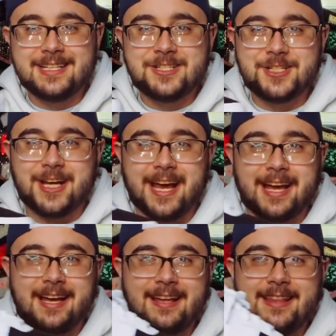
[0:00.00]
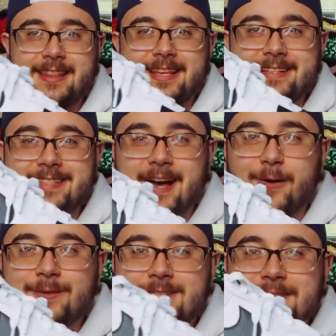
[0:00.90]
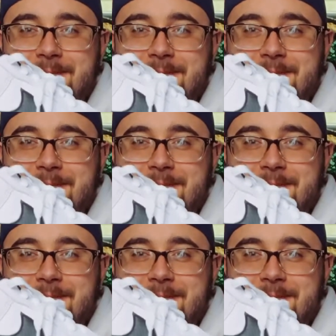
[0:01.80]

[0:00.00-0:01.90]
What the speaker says: check these out.